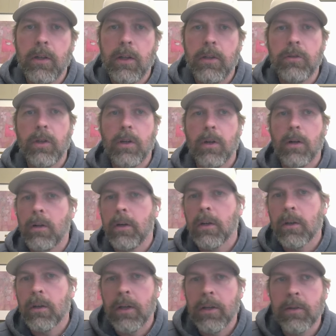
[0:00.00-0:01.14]
like you said
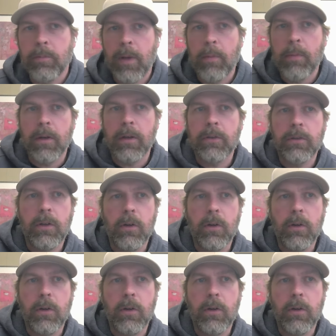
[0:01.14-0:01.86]
earlier, that mimics,